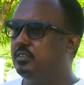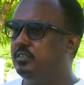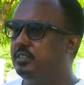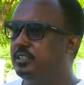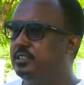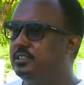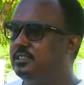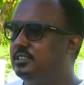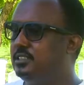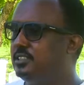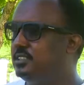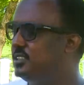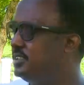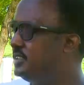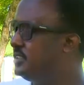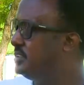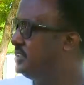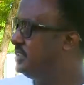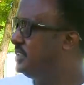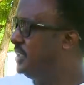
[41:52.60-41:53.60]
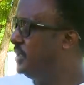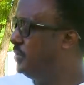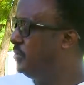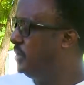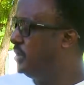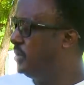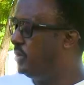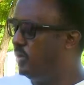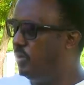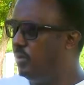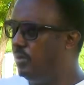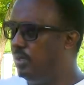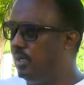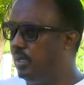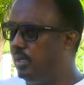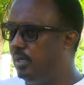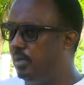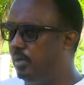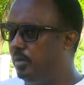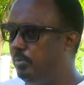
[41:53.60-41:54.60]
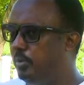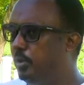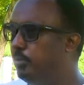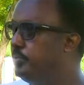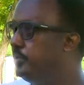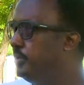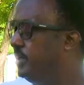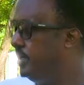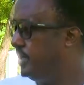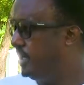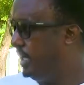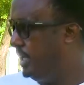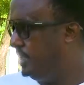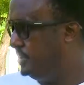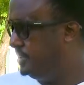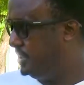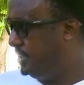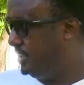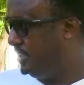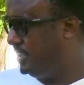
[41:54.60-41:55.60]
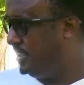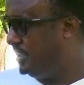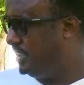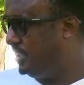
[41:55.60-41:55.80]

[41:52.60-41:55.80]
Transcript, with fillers: there is this thing we call uh, popular culture.